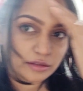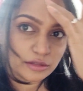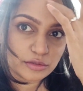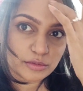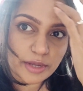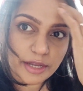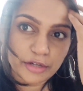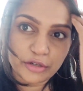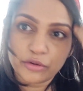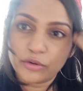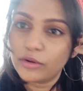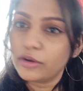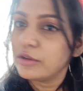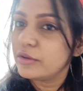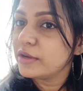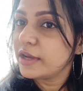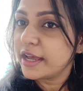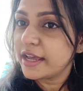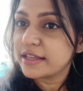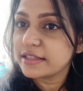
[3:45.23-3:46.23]
So I told
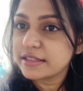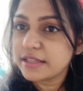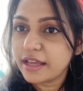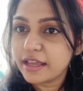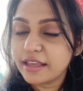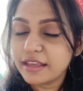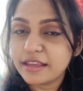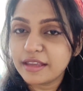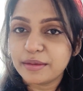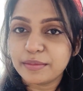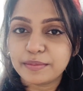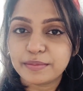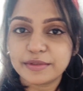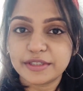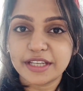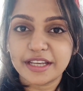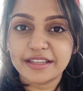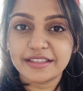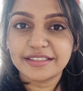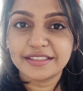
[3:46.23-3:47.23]
you guys I keep
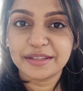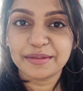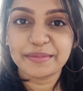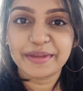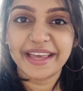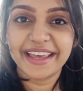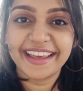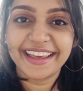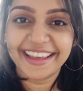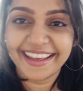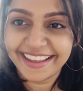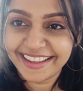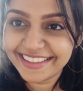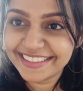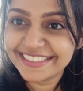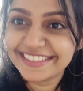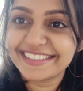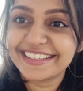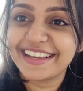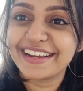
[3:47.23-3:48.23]
changing my
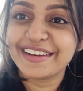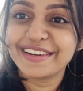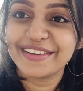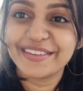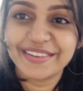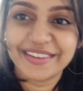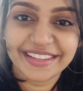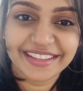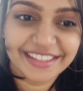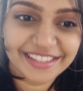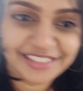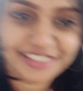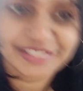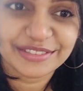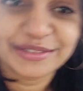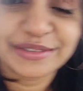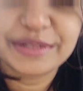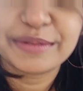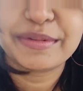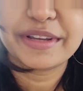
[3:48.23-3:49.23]
hairstyle during the
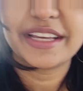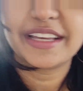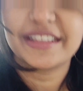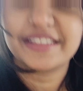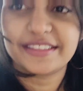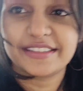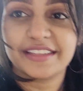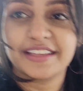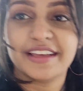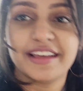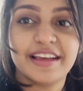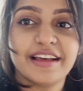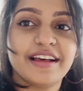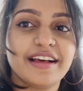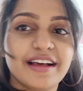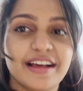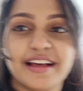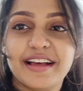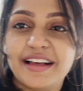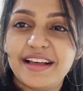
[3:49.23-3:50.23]
shoot because
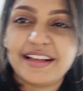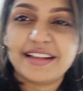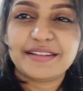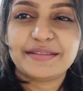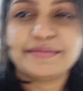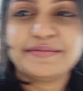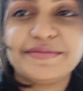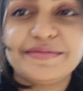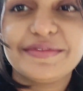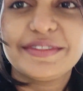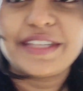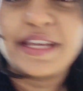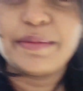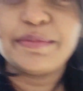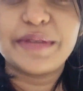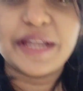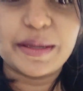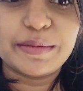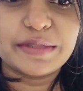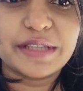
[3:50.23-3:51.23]

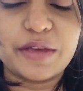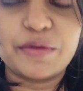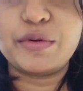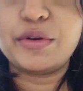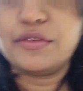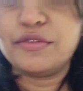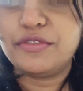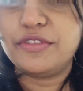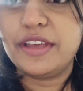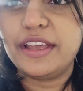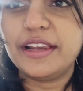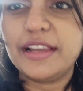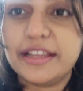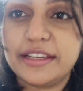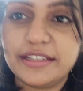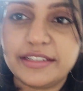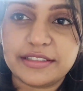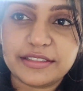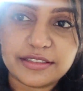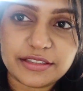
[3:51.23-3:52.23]
sometimes I won't feel
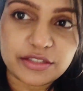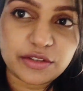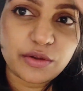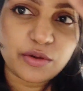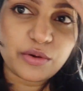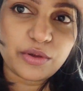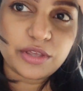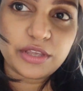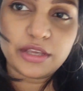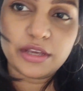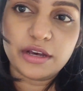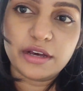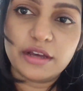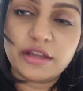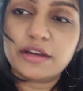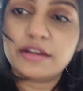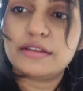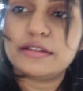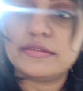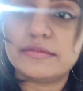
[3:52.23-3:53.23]
it. So here,